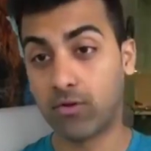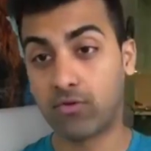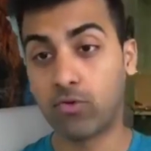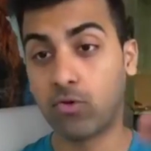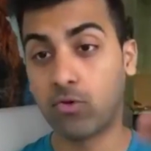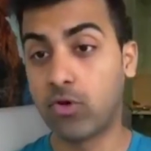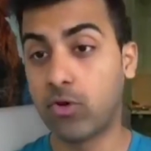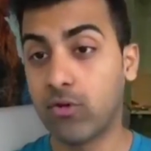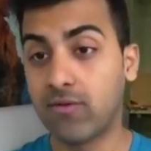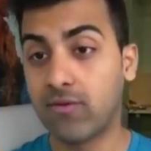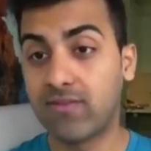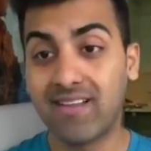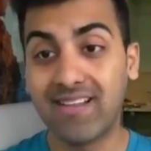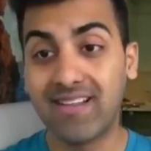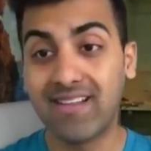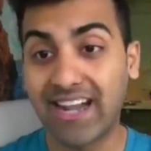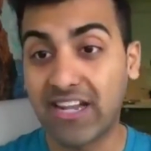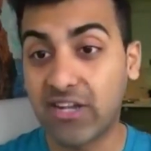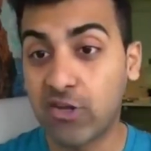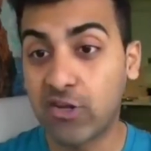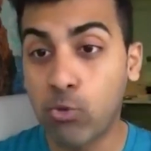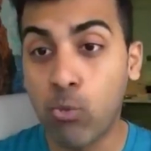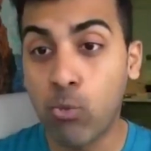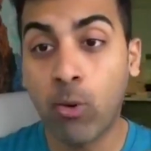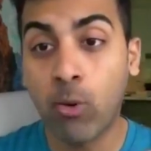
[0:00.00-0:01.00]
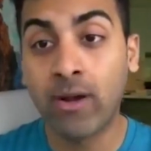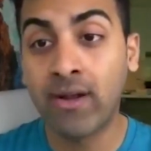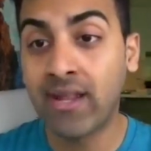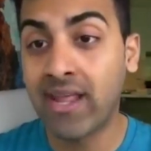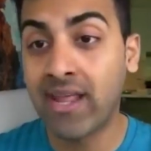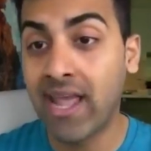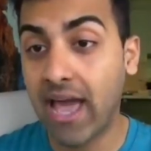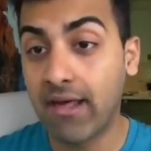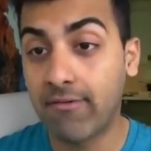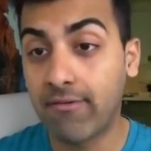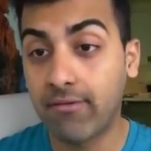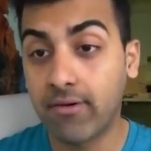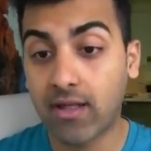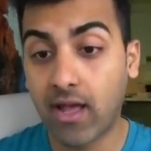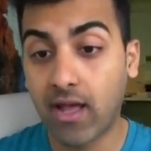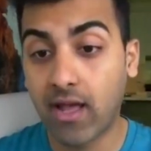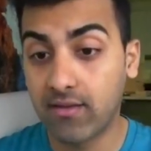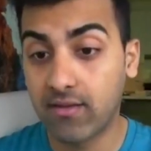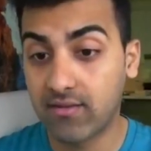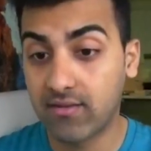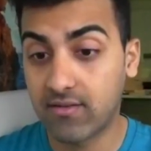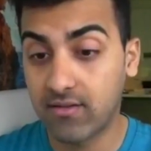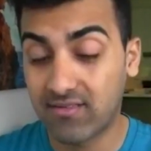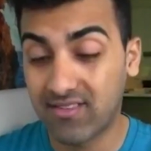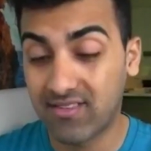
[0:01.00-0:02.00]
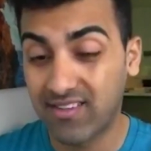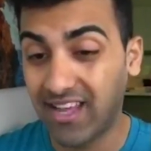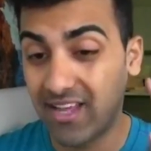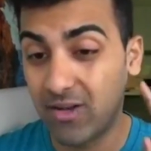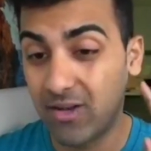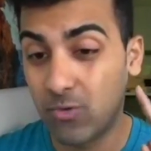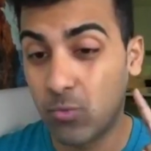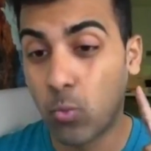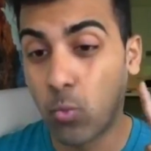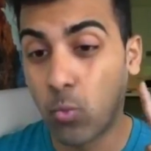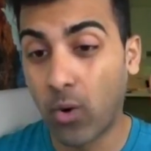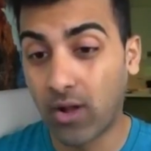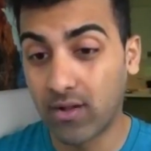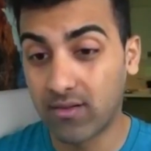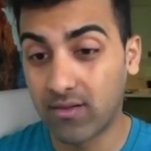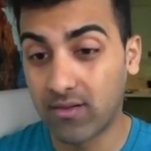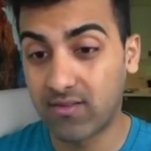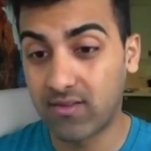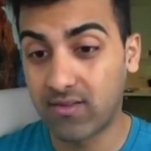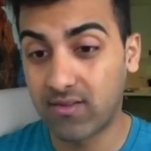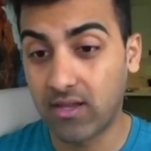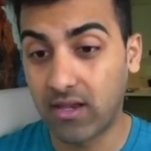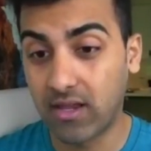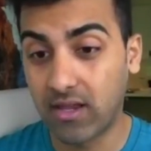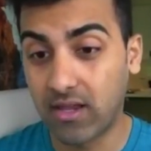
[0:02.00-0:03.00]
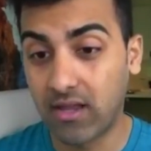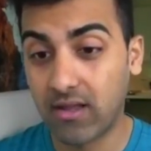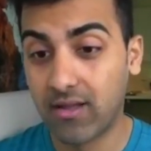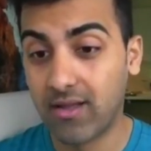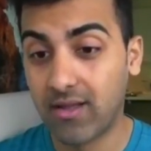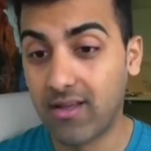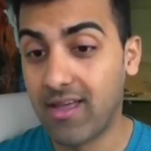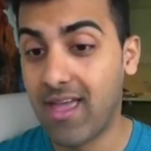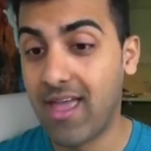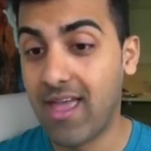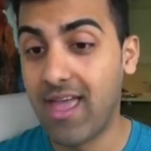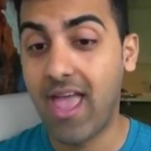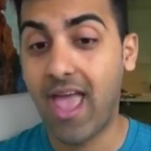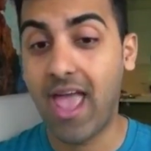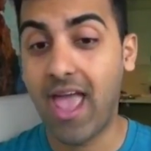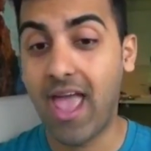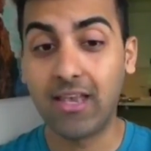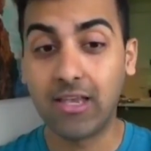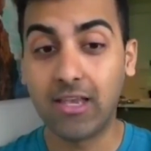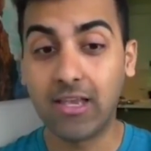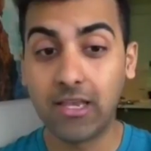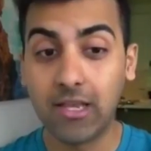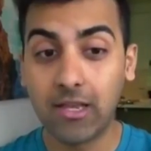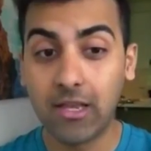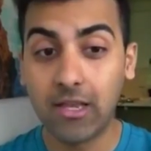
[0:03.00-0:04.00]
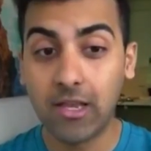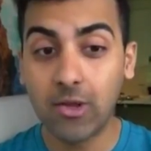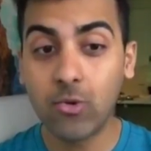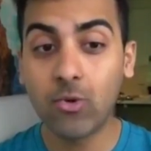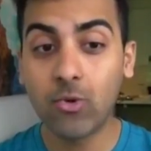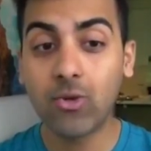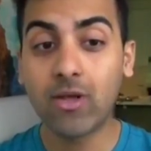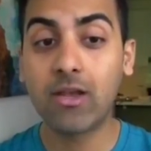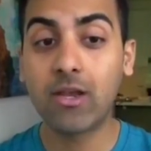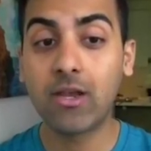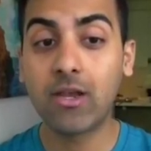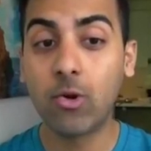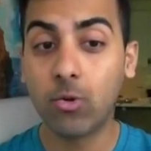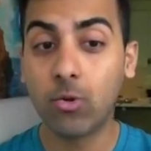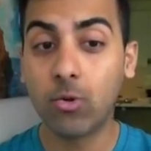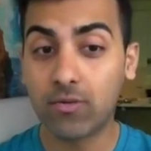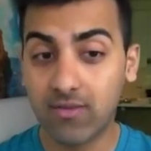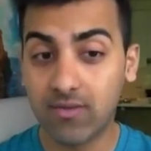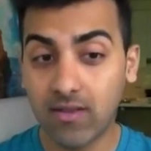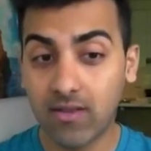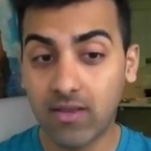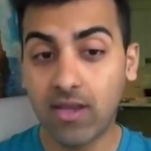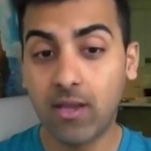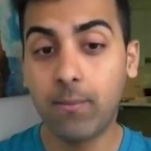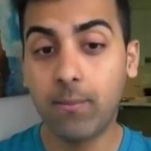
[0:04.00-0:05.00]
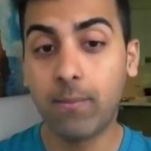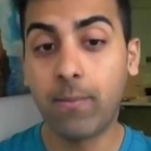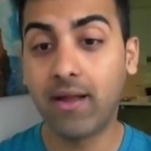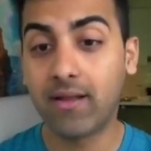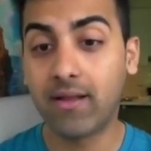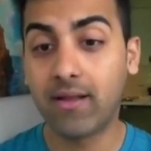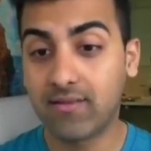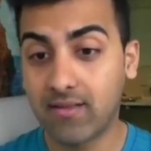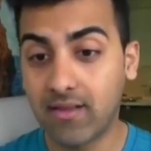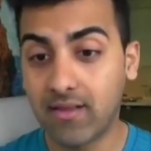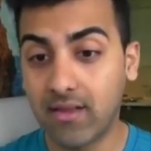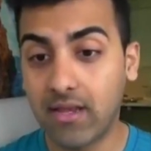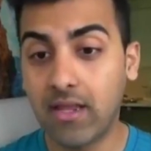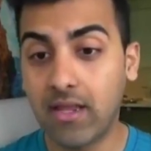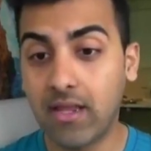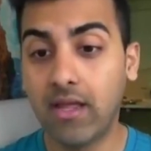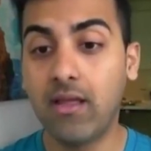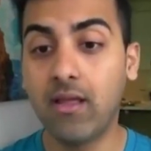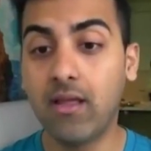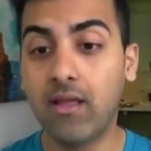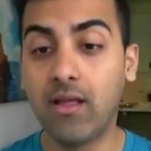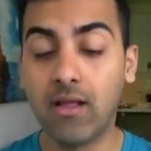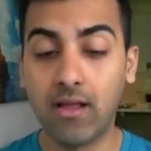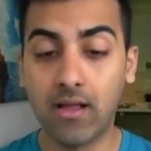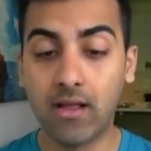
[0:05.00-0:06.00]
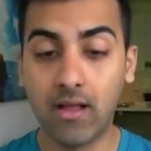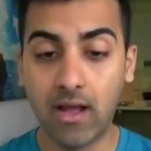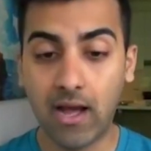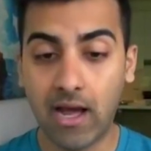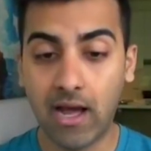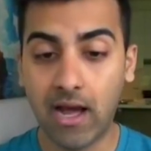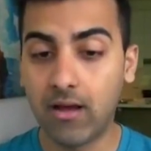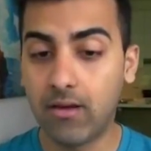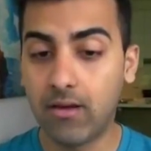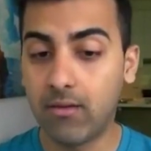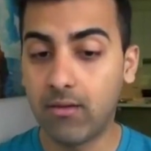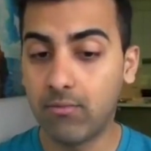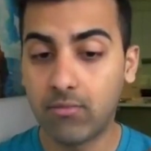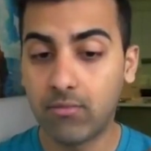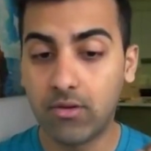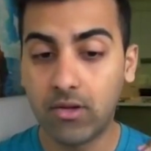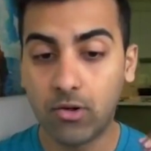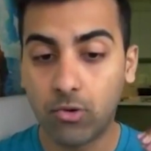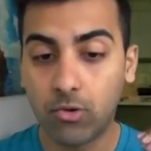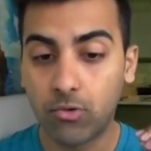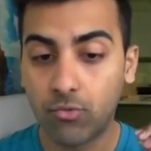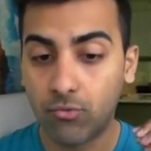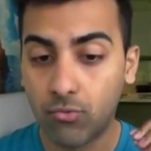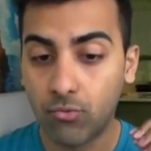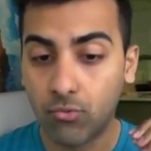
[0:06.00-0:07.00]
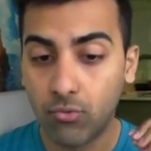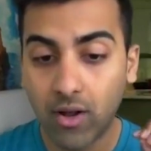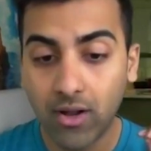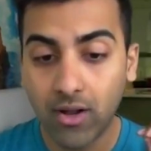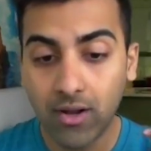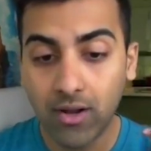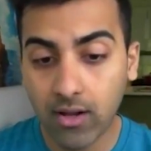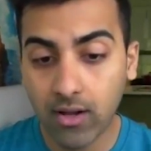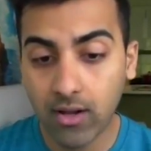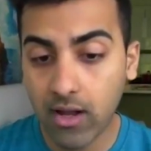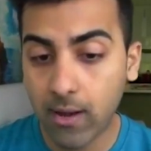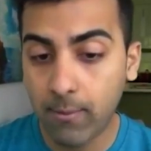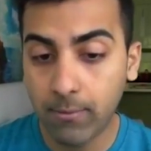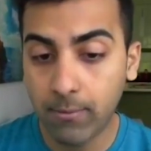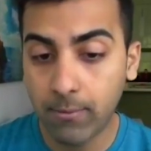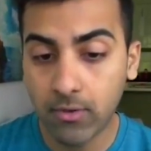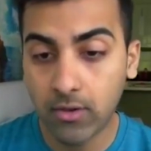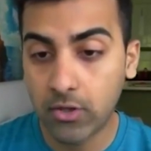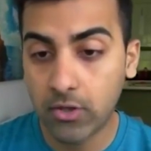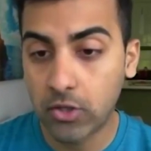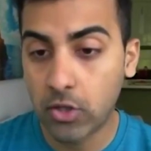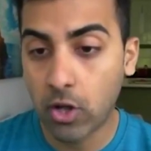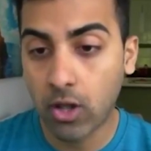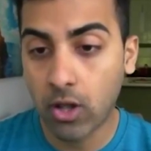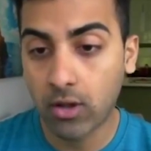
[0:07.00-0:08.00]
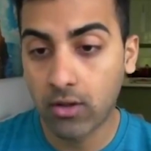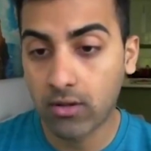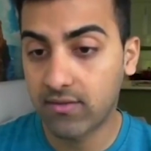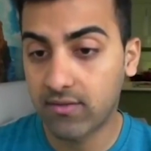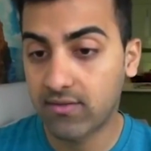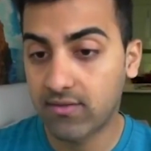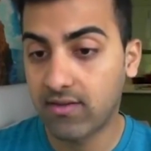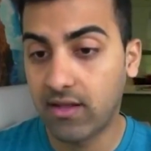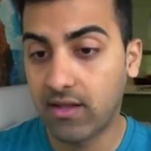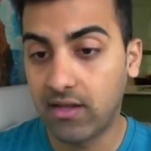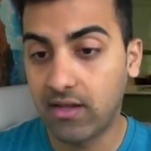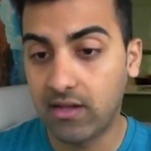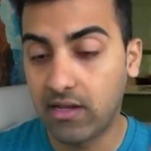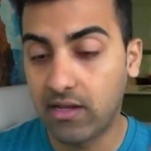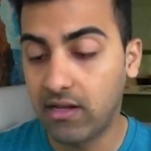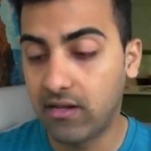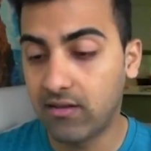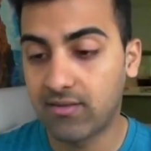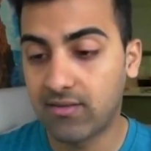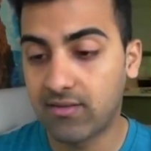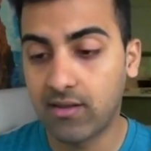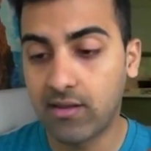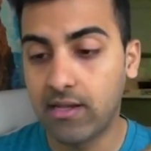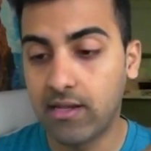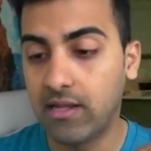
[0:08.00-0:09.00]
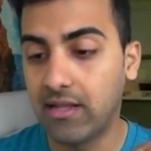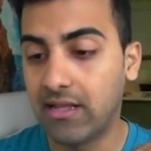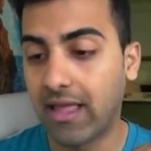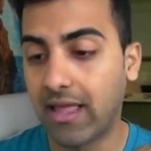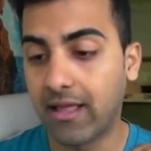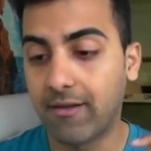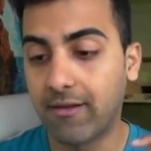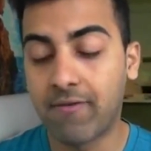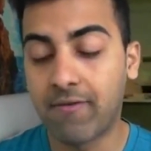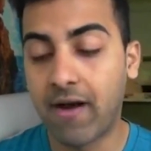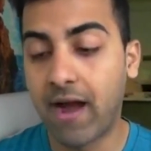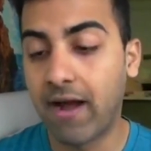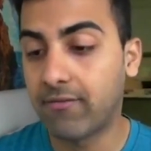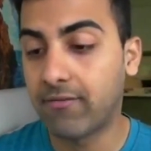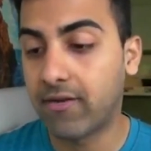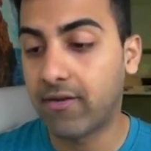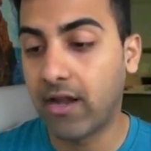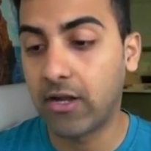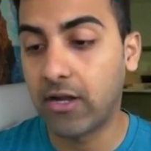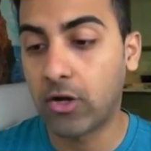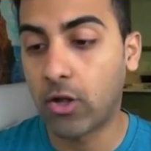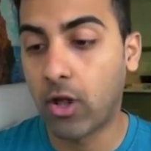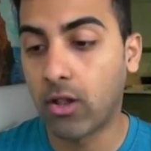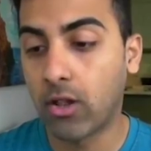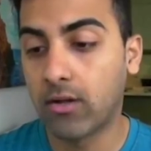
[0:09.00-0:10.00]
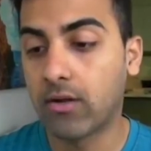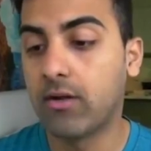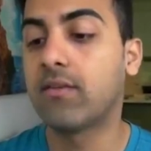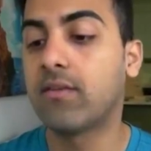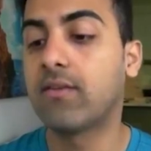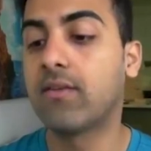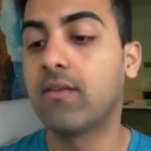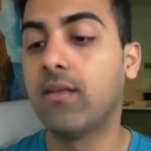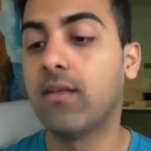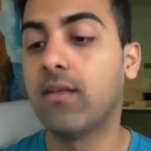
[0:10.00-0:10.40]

So you'll see like 20 advertisers in one city, and you can go city by city, run a couple of dollars in each city, like $5, $10,